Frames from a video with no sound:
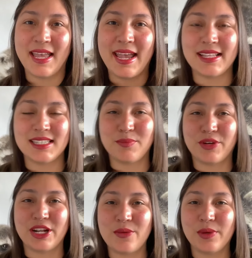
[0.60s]
Hey, it's
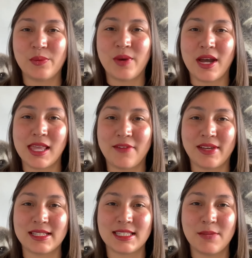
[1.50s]
Sabrina with Wildlife
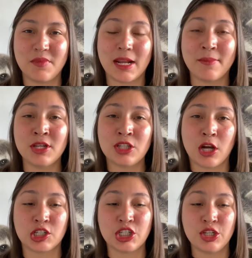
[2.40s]
X Team, and I'm going to
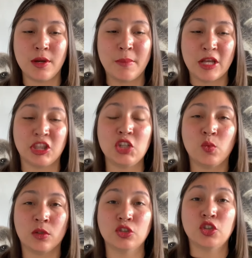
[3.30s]
talk to you about the
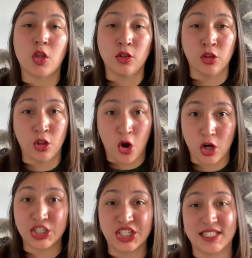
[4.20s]
world's
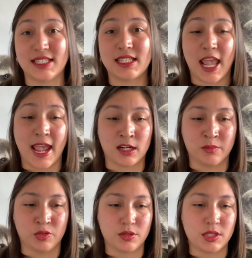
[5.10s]
largest
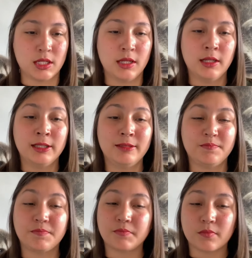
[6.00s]
animals.
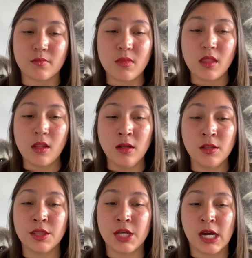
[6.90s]

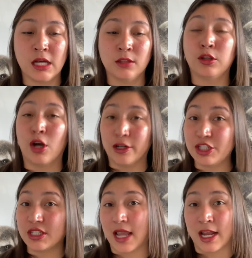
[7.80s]
The
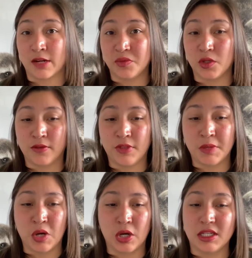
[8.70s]
largest animal of
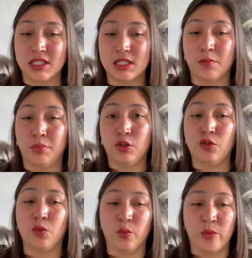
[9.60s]
them all is the
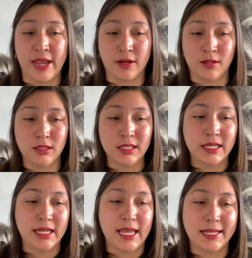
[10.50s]
blue whale.
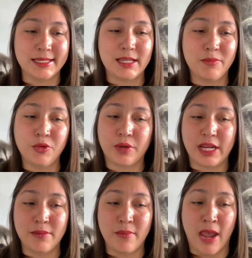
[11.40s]
It is a
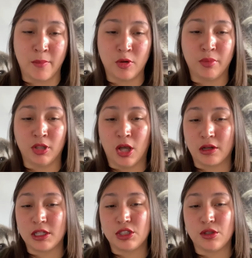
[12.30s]
marine mammal
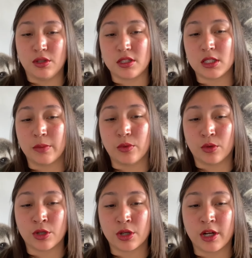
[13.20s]
belonging to the
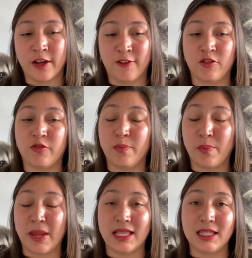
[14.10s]
suborder of
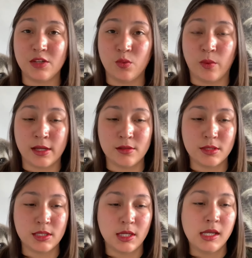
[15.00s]
baleen whales